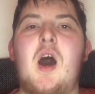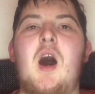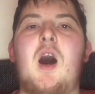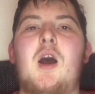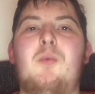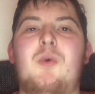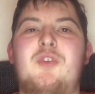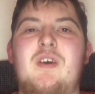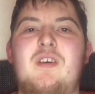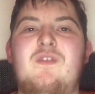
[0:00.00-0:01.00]
I will
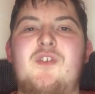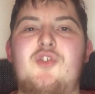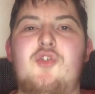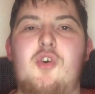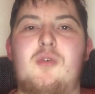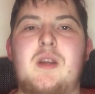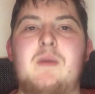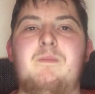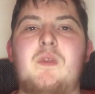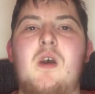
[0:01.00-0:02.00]
tell you the story
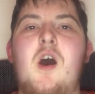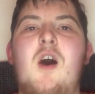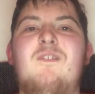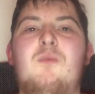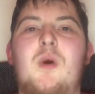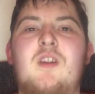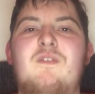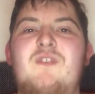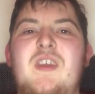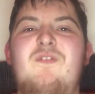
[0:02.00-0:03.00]
of one
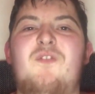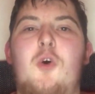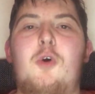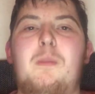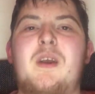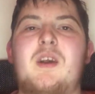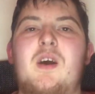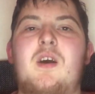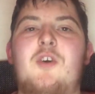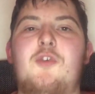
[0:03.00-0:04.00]
of the former
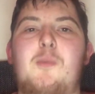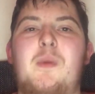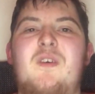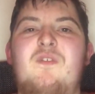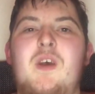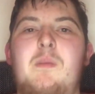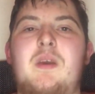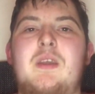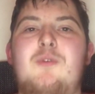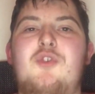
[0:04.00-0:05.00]
cars my family
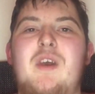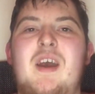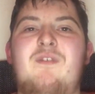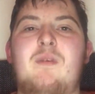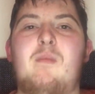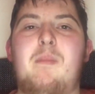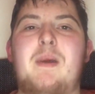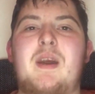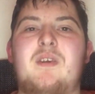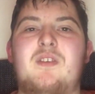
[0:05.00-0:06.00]
used to have in the
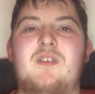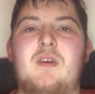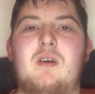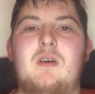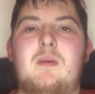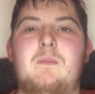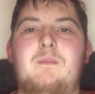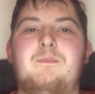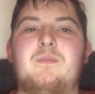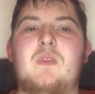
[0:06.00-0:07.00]
past.
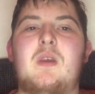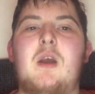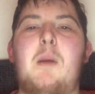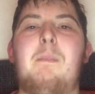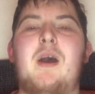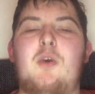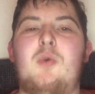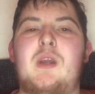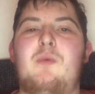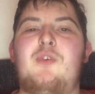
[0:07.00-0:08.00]
Back
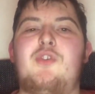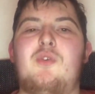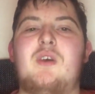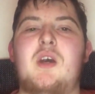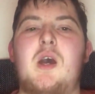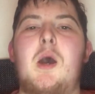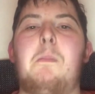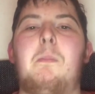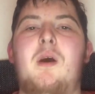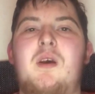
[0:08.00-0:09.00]
when I was younger,
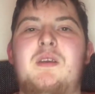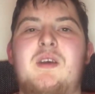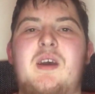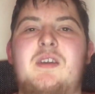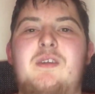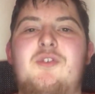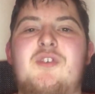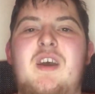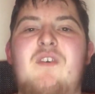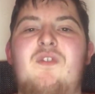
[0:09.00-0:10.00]
my dad used
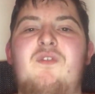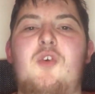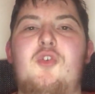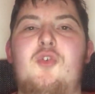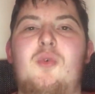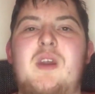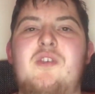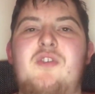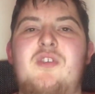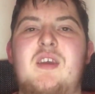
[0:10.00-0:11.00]
to have a Vauxhall
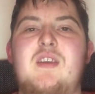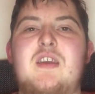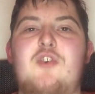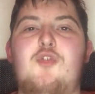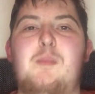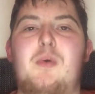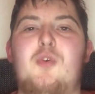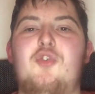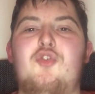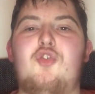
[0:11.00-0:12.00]
Insignia
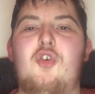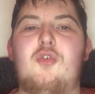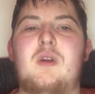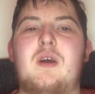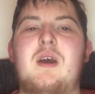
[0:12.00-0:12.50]
Sports Tourer,